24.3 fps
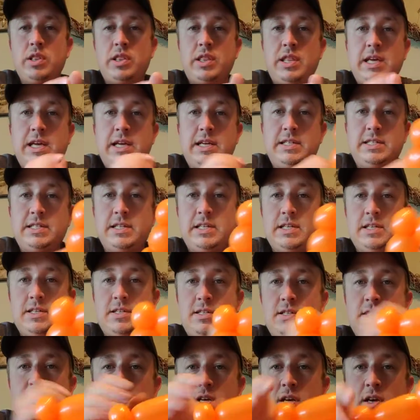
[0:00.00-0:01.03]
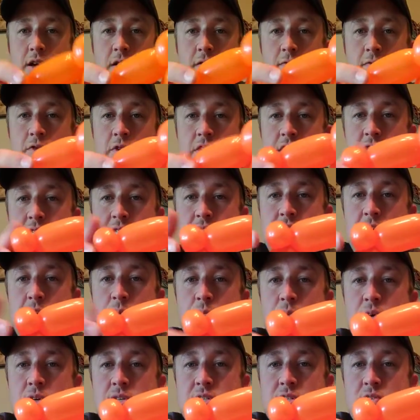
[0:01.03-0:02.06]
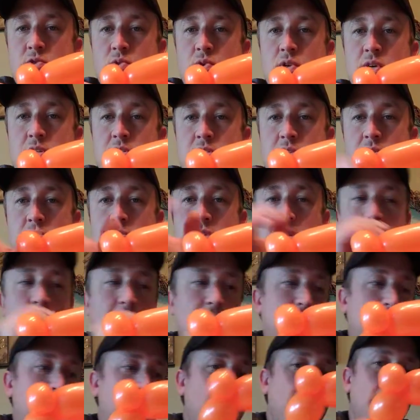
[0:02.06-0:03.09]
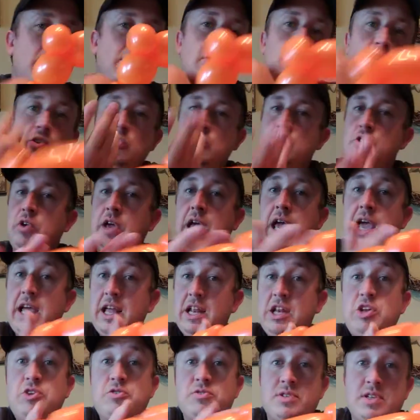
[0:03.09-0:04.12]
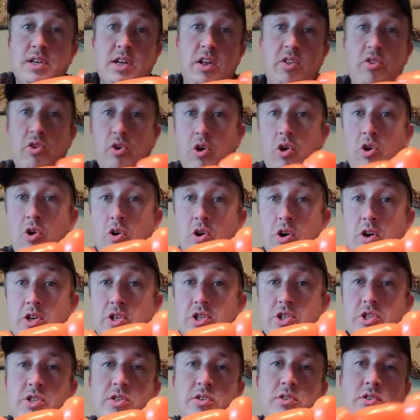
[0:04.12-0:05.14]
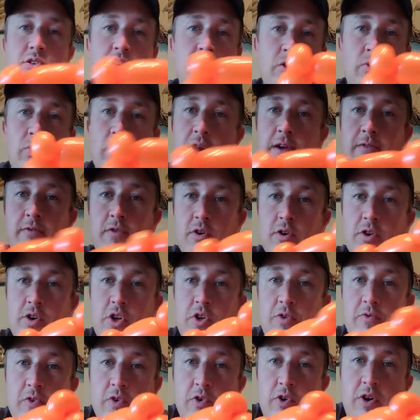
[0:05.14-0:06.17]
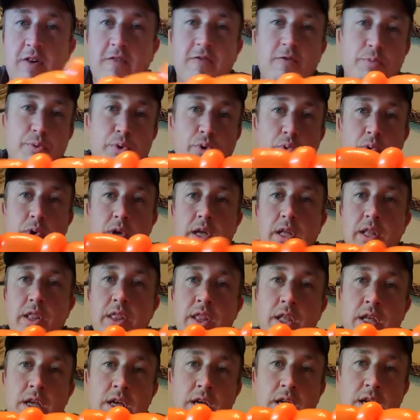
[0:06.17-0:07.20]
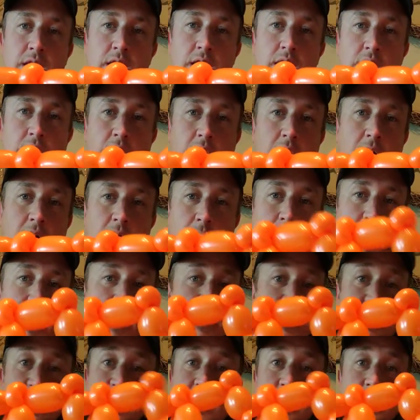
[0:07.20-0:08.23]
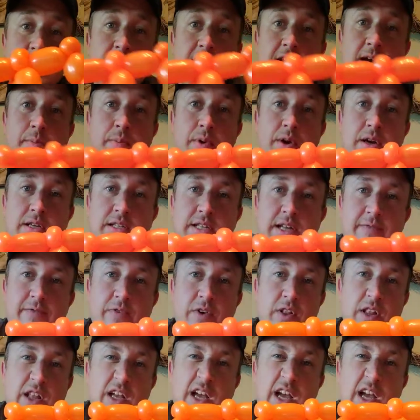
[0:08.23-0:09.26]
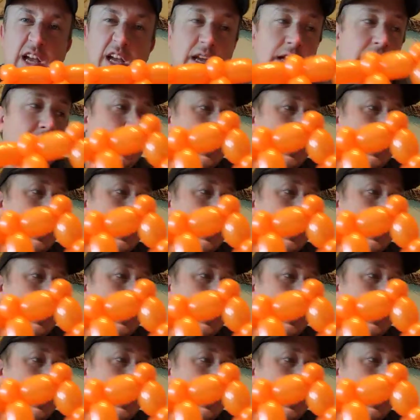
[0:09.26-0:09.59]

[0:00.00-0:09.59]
of the things is, for this side, because it's getting so tight, you can use another orange, you know, whatever you feel comfortable with. I just did that because I felt like I could